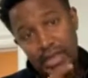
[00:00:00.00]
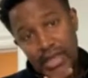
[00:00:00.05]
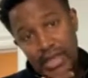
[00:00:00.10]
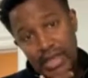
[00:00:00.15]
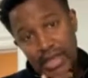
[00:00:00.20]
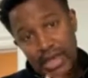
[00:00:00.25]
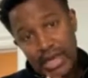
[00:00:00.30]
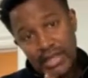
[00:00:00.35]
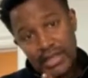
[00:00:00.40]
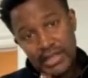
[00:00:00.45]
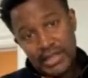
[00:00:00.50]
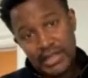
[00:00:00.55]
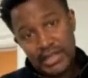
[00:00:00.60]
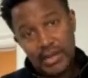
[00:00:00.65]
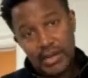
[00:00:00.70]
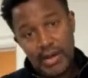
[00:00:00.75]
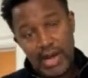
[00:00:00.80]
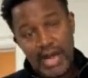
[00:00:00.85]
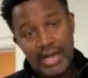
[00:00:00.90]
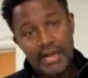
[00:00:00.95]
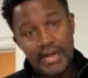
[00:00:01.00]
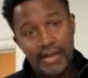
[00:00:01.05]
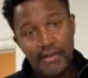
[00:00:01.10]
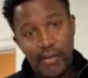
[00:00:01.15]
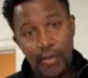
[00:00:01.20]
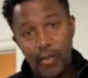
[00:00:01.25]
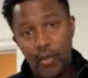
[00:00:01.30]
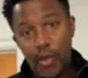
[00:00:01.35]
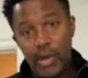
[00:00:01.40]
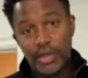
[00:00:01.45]
I just know I never
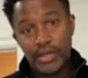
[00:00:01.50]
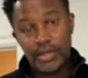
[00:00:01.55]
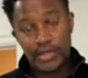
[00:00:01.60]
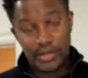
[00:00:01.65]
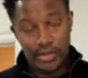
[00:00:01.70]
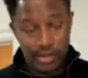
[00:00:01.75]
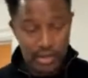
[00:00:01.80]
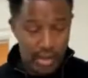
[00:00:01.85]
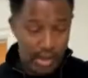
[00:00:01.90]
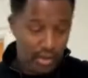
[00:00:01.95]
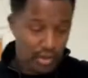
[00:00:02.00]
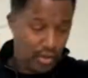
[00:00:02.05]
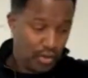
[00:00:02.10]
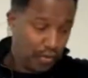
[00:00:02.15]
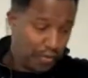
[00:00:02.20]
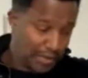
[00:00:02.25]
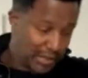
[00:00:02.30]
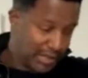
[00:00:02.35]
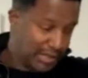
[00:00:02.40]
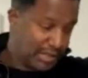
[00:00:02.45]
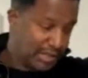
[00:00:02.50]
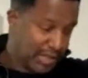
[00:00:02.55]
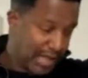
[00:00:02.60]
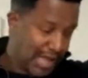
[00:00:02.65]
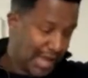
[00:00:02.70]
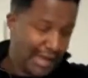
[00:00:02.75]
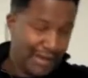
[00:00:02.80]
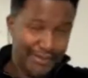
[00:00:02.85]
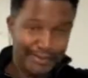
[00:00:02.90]
want to be stabbed.